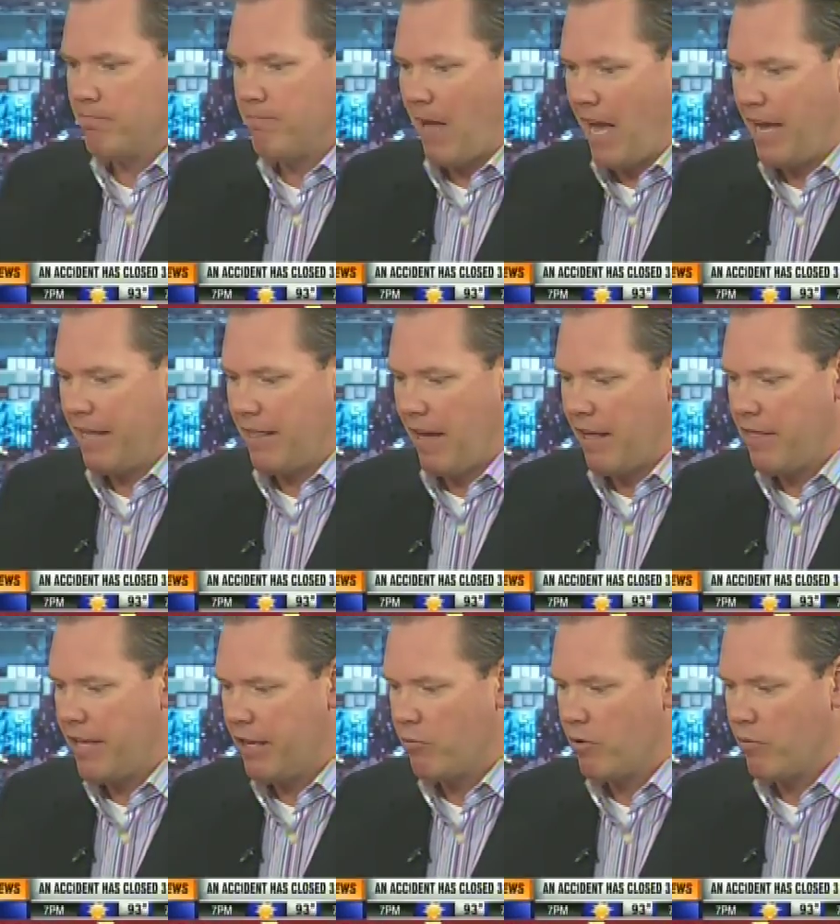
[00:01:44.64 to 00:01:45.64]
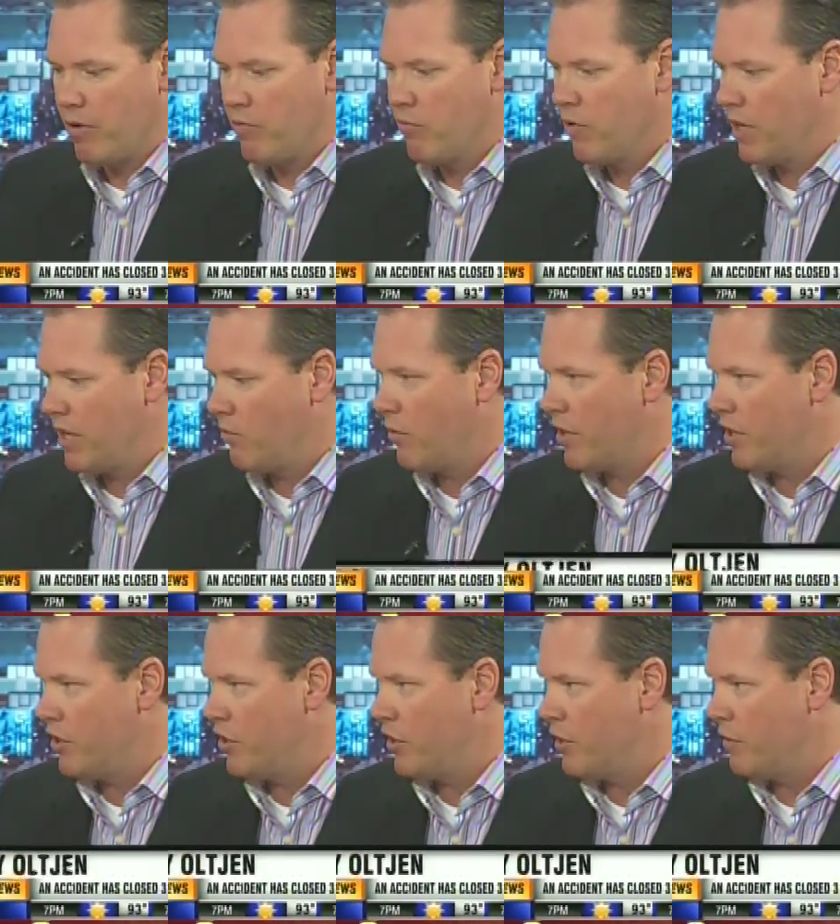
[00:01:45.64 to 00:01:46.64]
I think what we really want to
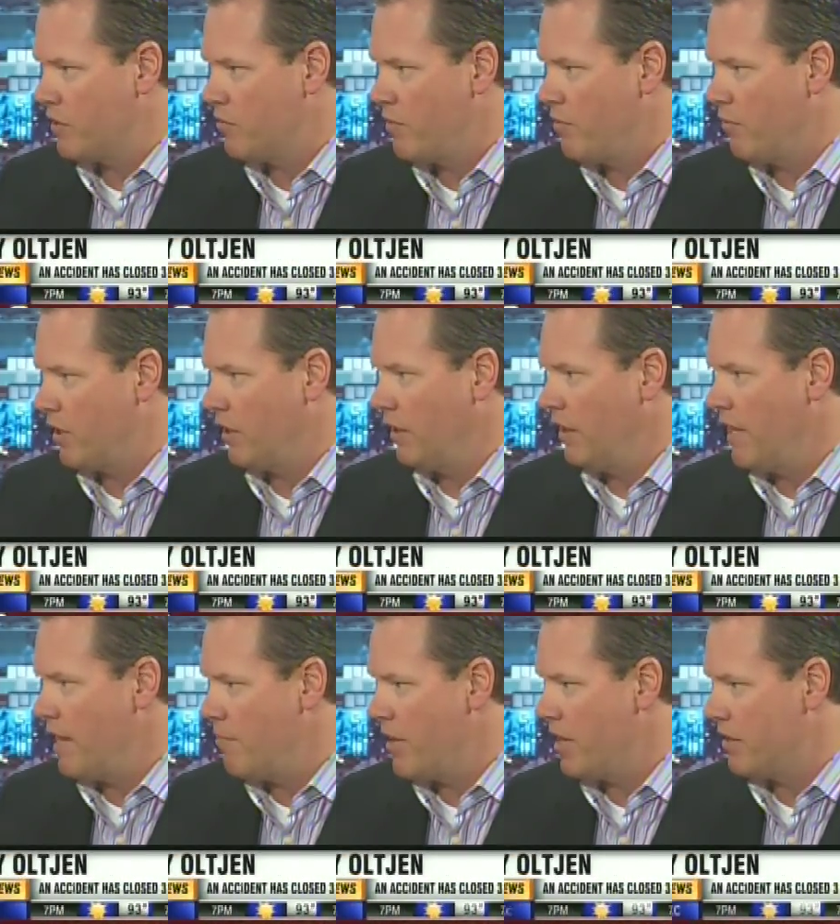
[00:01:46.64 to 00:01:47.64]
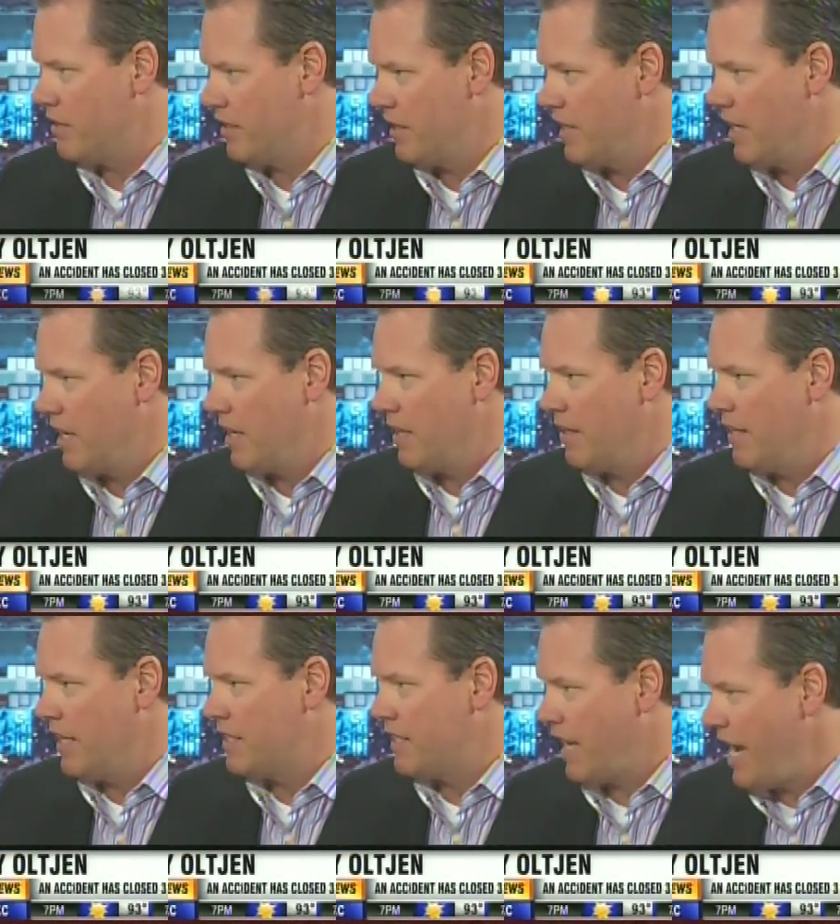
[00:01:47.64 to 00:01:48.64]
do is we want to limit
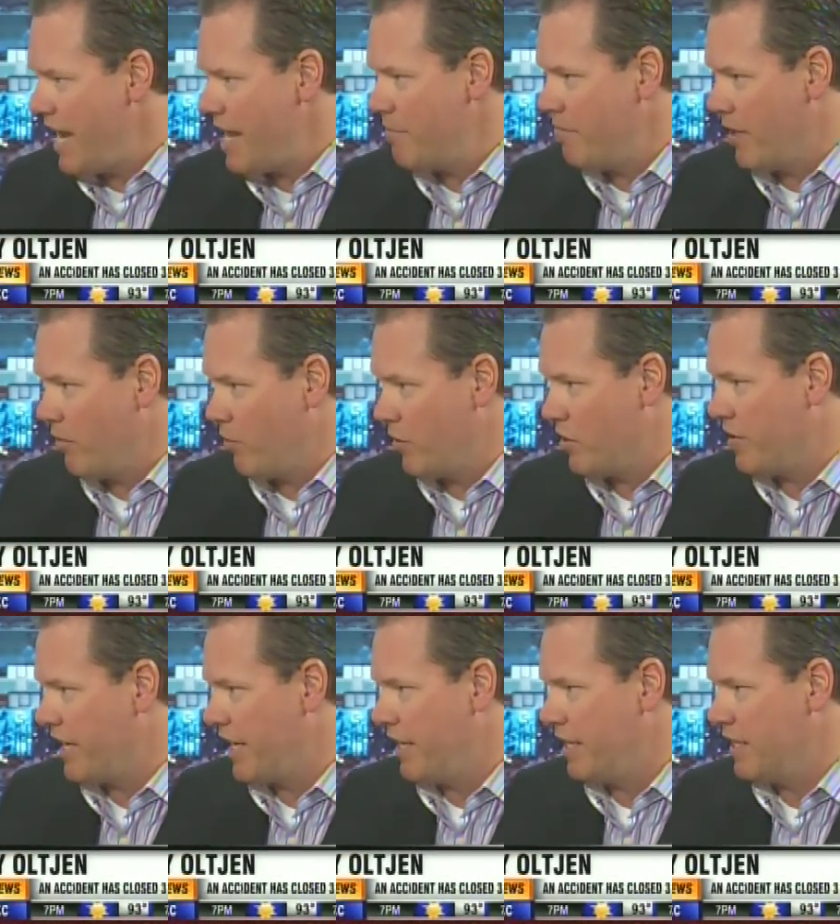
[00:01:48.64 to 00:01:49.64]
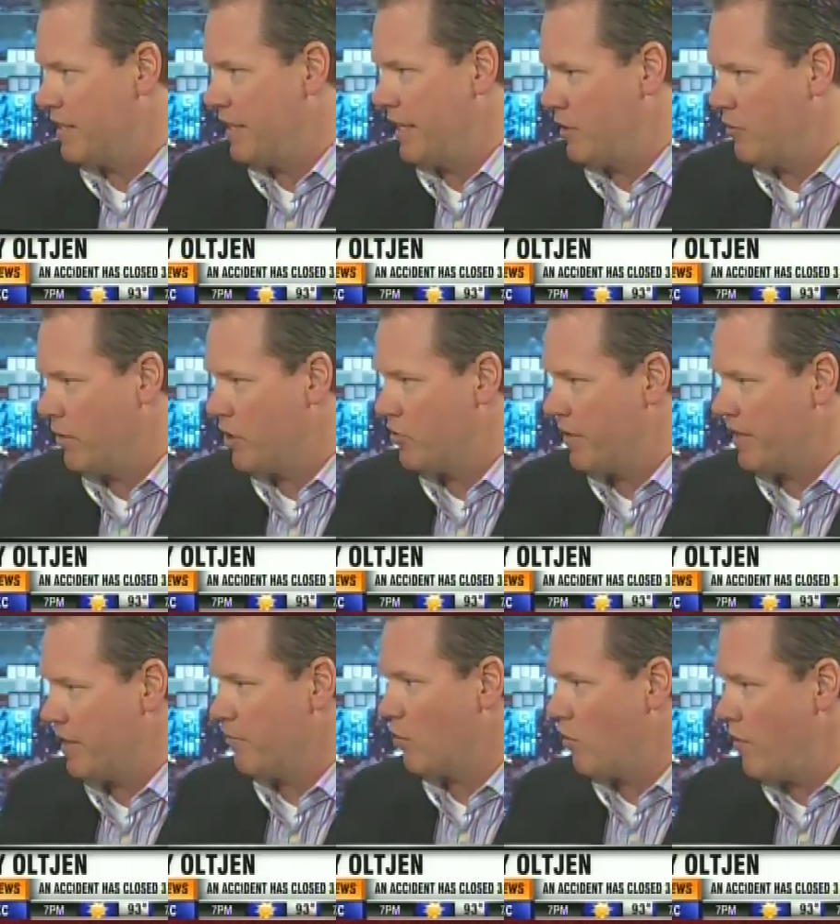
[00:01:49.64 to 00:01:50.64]
the time that we're drinking these things. You want to drink
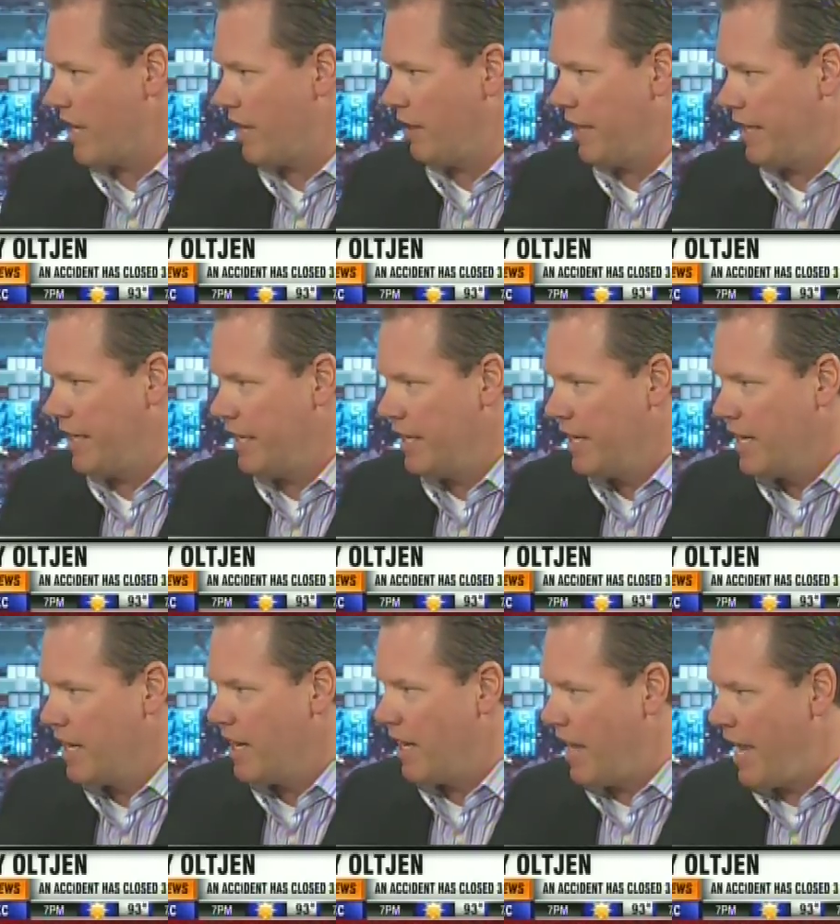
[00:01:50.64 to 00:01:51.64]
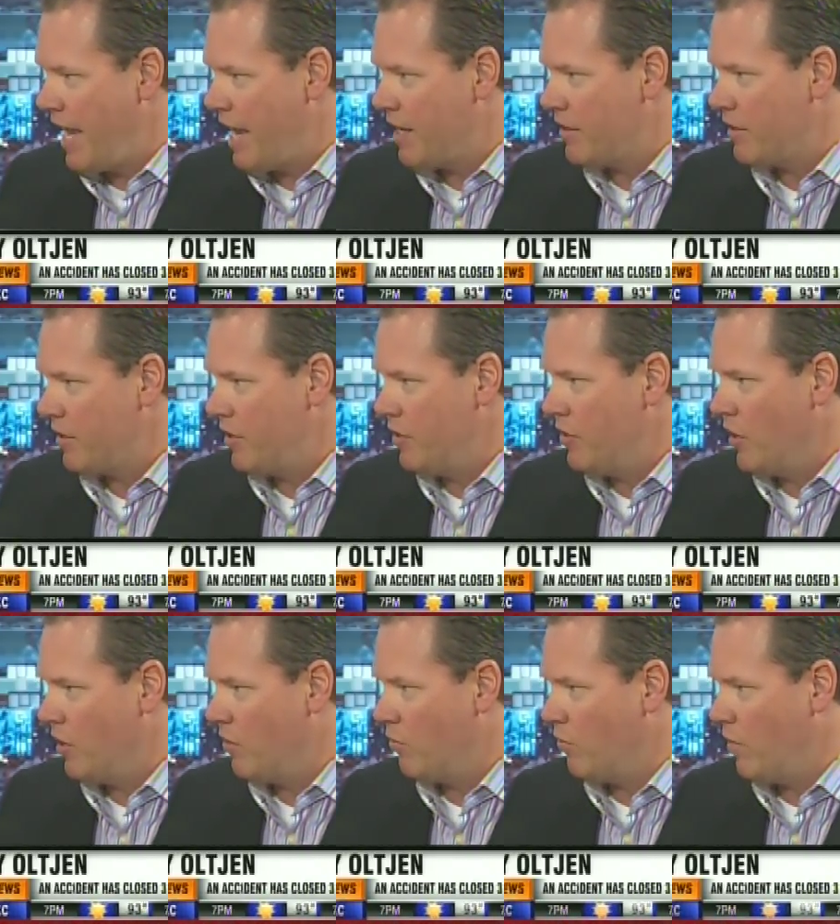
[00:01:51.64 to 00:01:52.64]
them quickly, and you
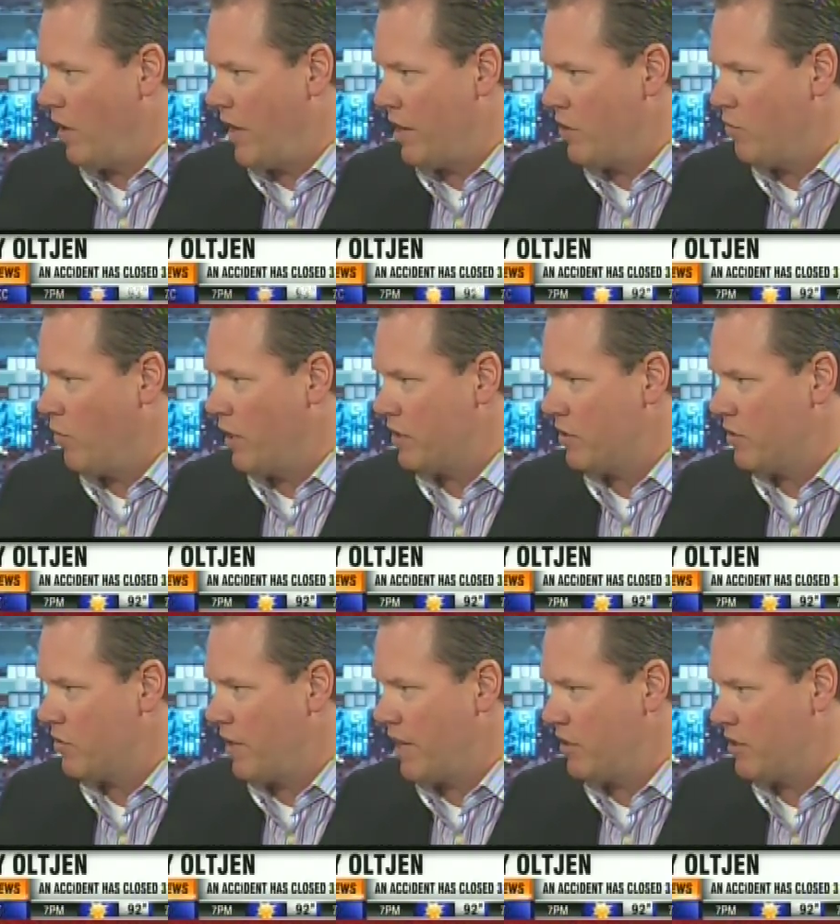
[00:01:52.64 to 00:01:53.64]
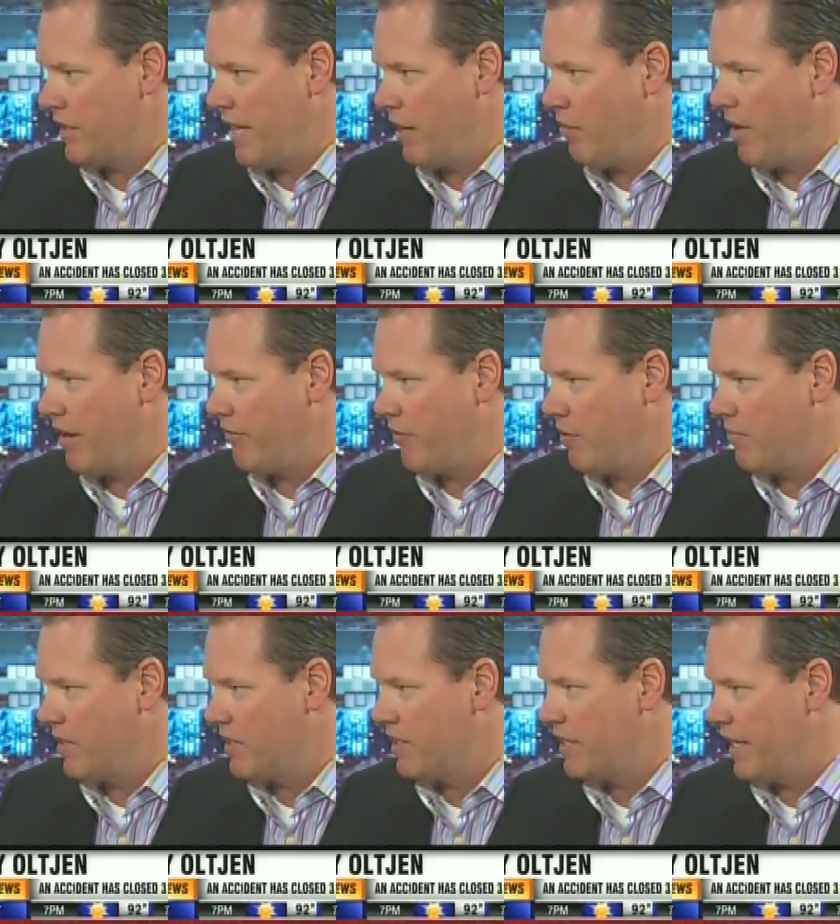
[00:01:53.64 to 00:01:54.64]
want to try to stay away from
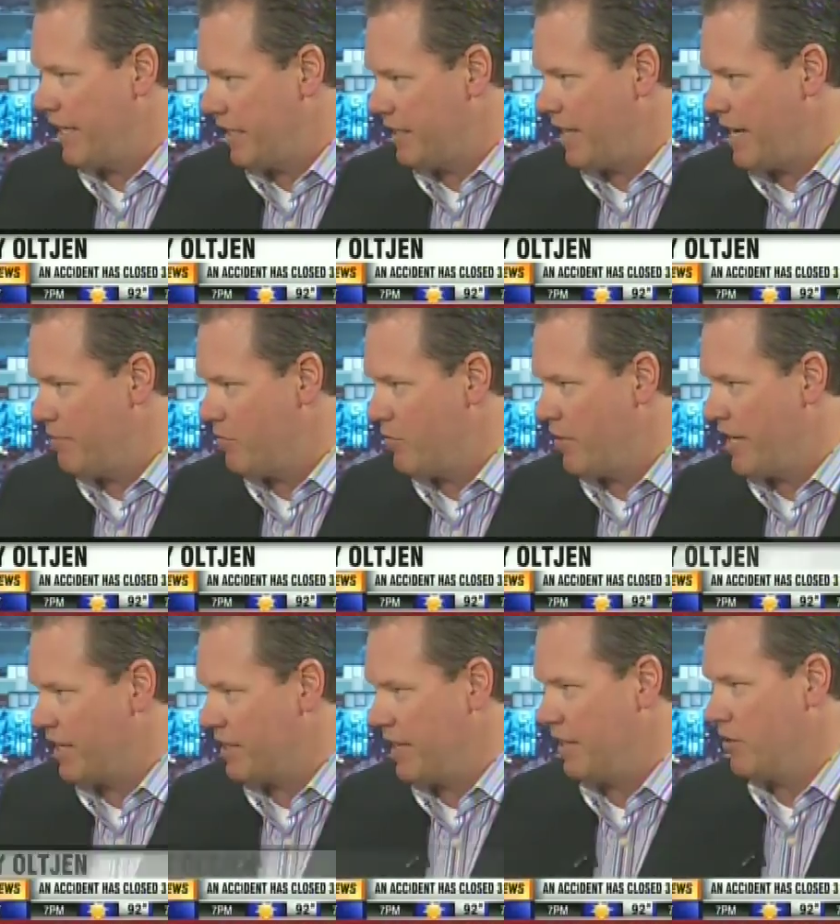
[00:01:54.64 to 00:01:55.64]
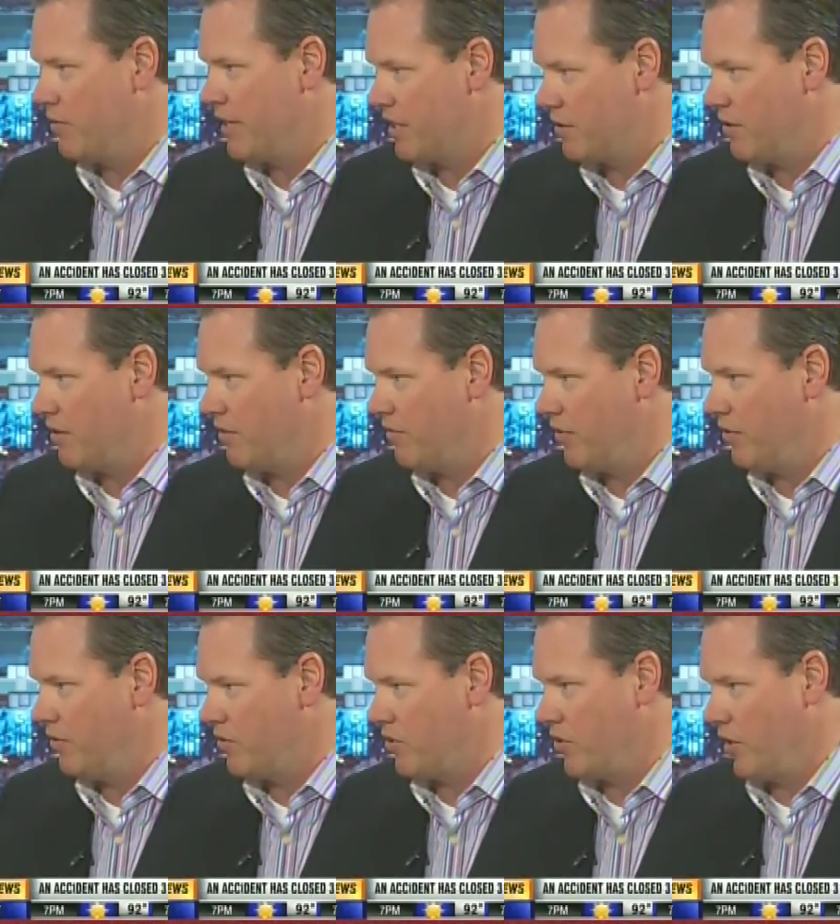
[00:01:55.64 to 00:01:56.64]
acidic type drinks and drinks that are full
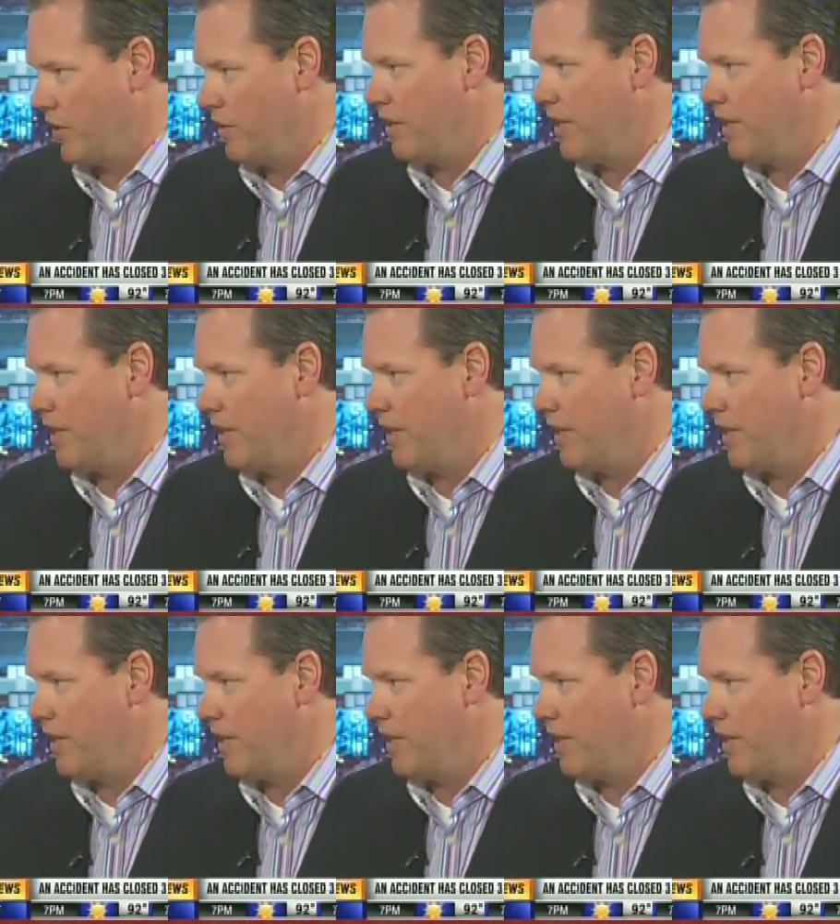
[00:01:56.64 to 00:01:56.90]
of sugar.